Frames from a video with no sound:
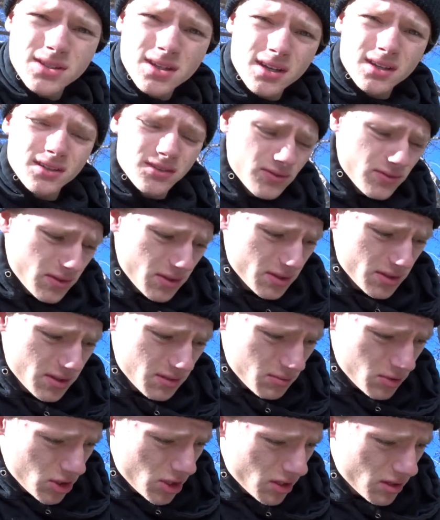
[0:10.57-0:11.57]
things first,
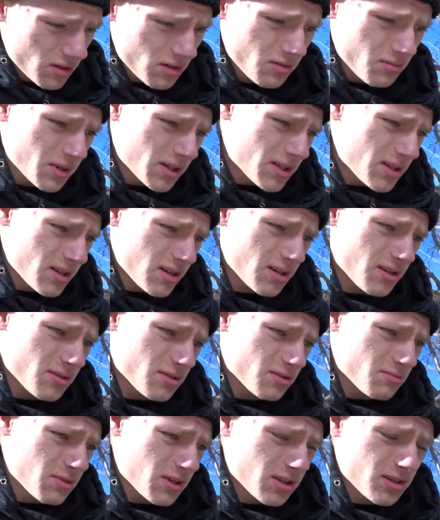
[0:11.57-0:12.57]
I'm checking all my
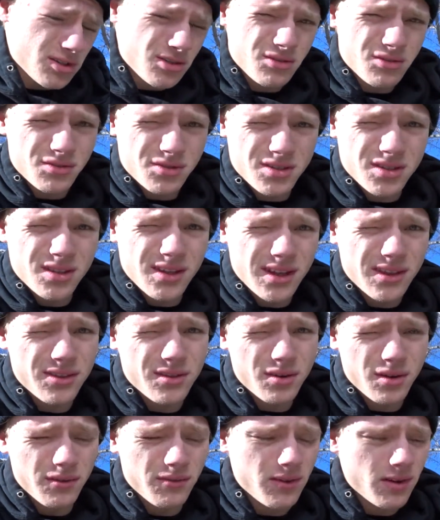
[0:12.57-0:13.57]
tires, making sure they're still at
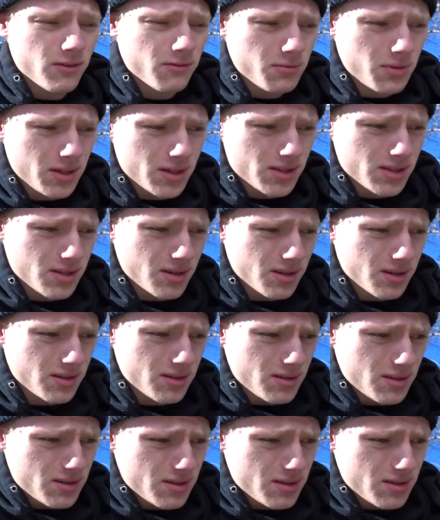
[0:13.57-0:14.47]
35 psi.